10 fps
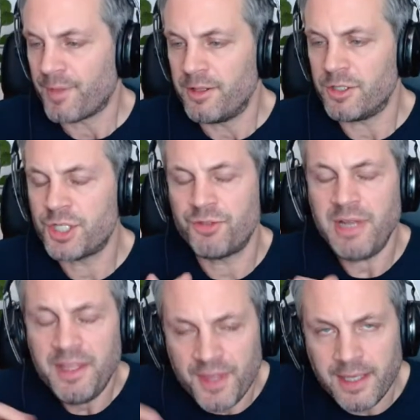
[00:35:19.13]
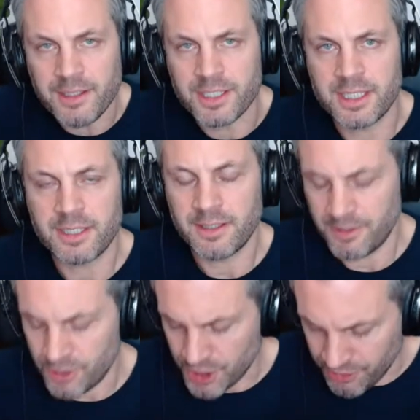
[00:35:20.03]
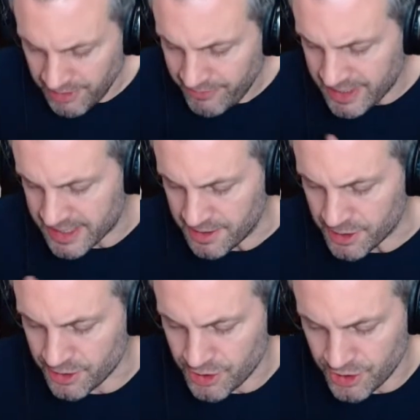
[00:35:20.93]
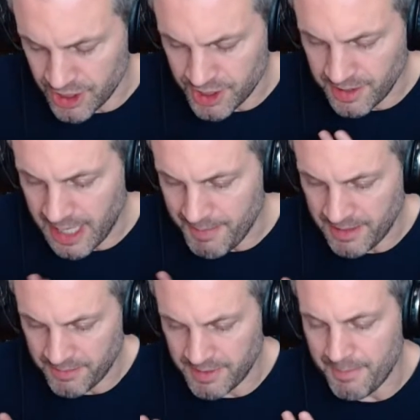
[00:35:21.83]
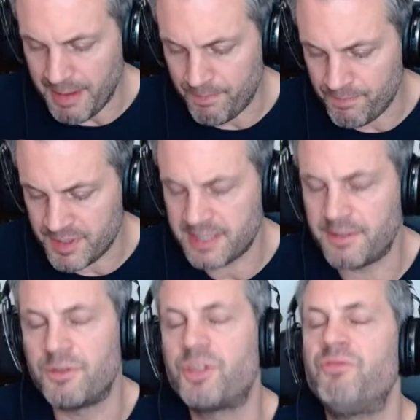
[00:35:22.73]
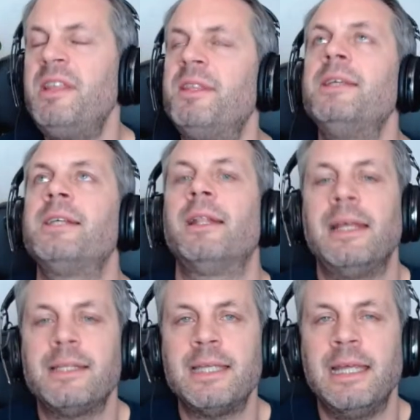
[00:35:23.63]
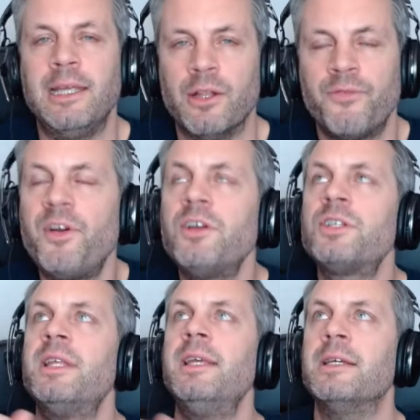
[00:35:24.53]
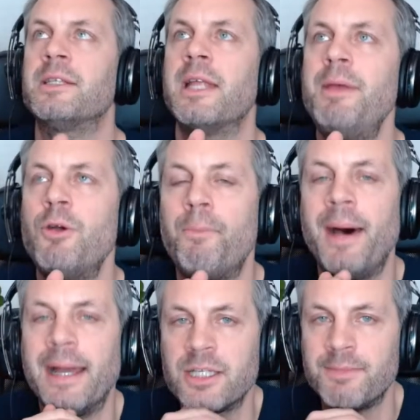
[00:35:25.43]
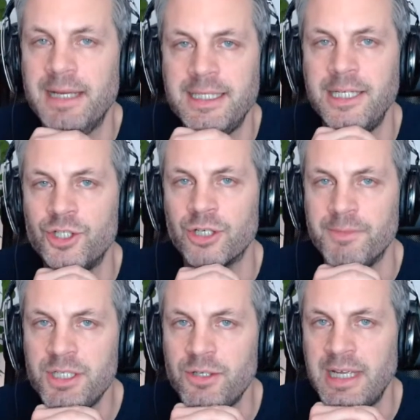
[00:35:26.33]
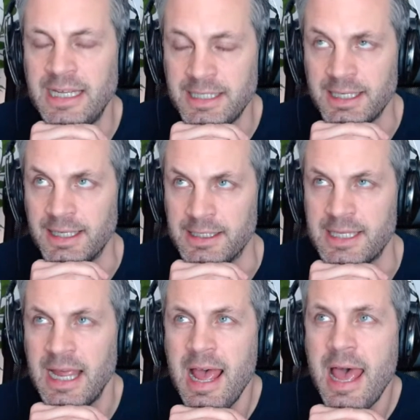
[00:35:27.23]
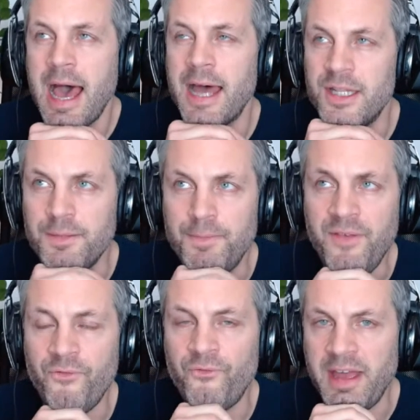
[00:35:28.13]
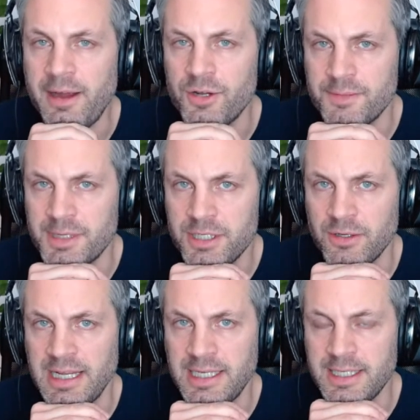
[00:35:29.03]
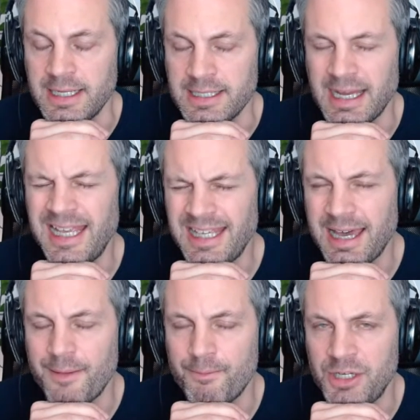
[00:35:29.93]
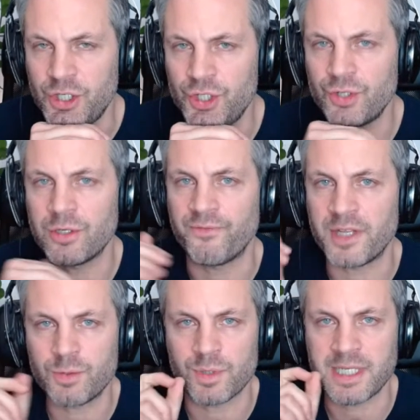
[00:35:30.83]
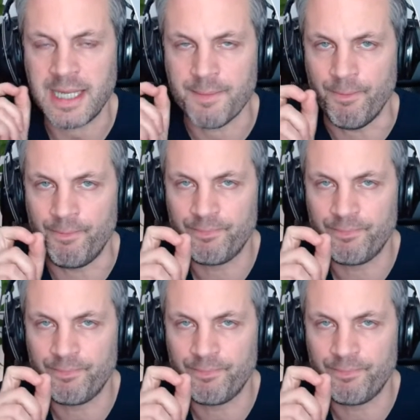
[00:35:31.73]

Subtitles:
There's three things. There's three reasons. There's just three things I'd like to say here. The first thing is, let me go back to my teacher, Mr. Hastings. And to be fair to Mr. Hastings, I can't be sure if this was him.